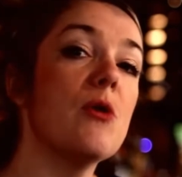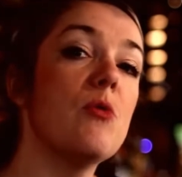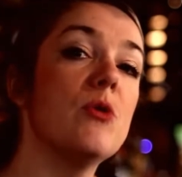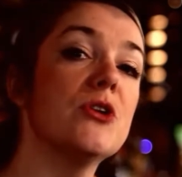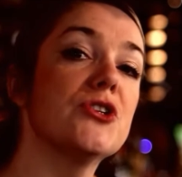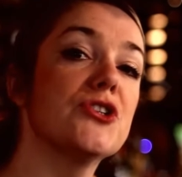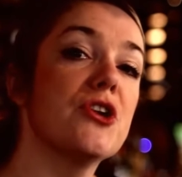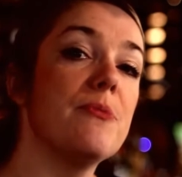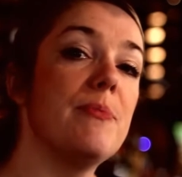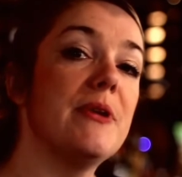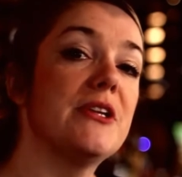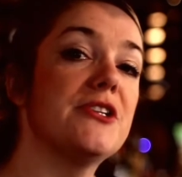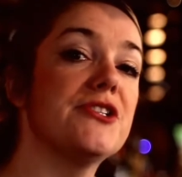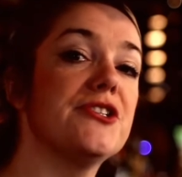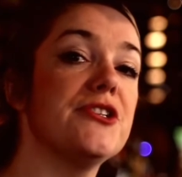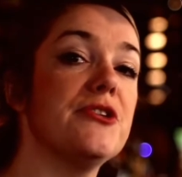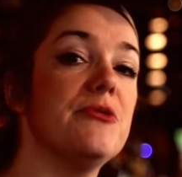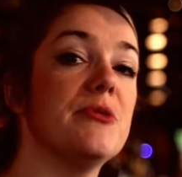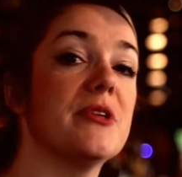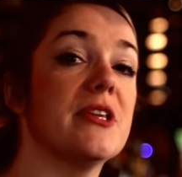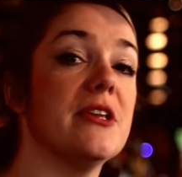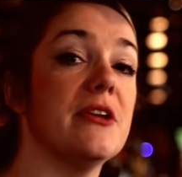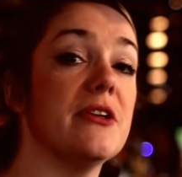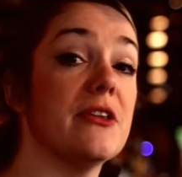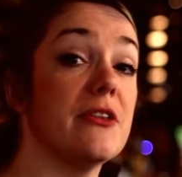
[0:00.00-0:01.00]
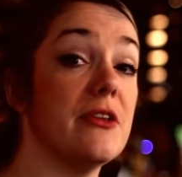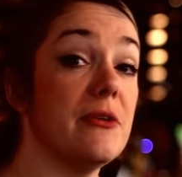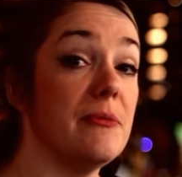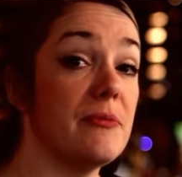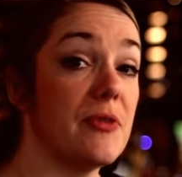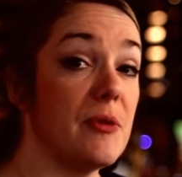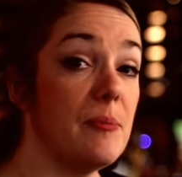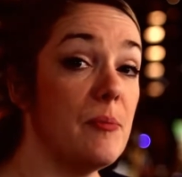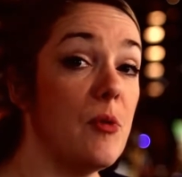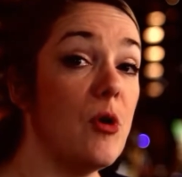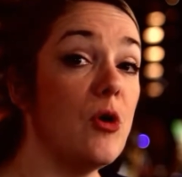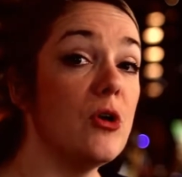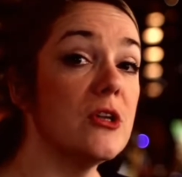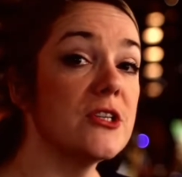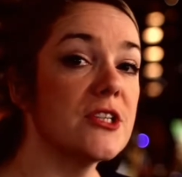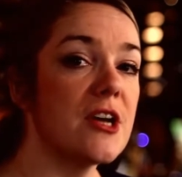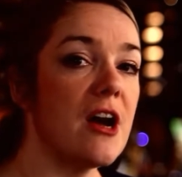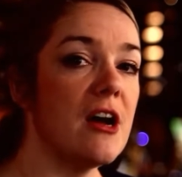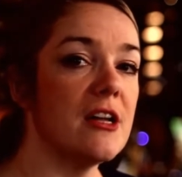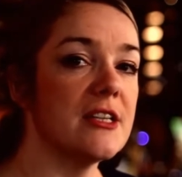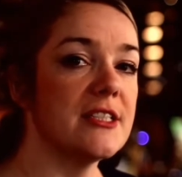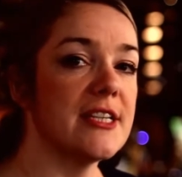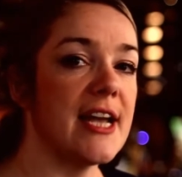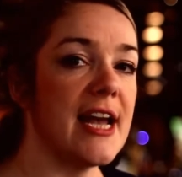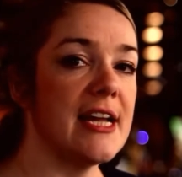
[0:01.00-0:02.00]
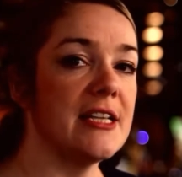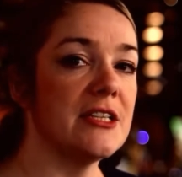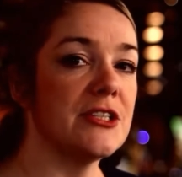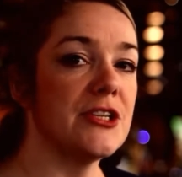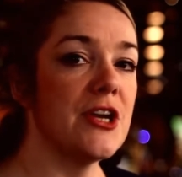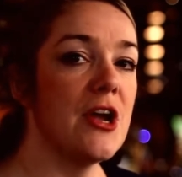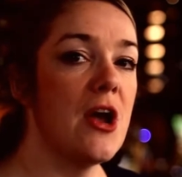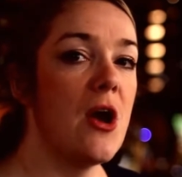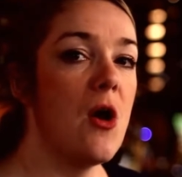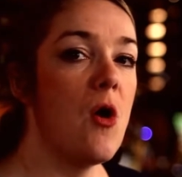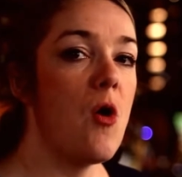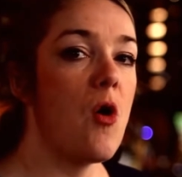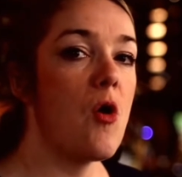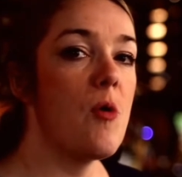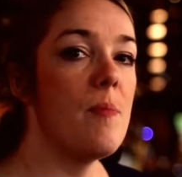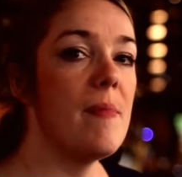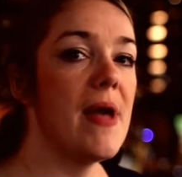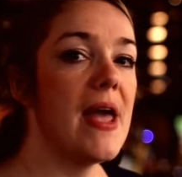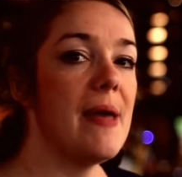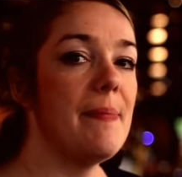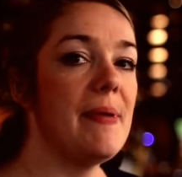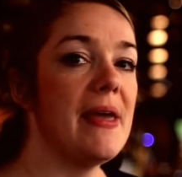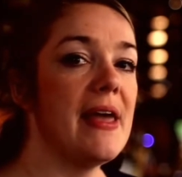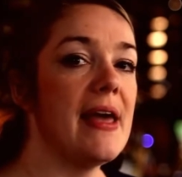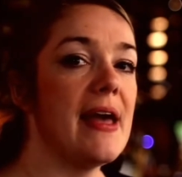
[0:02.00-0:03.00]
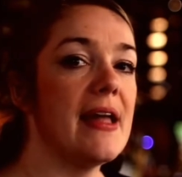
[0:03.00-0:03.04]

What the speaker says: which could be to do with the malt content, or maybe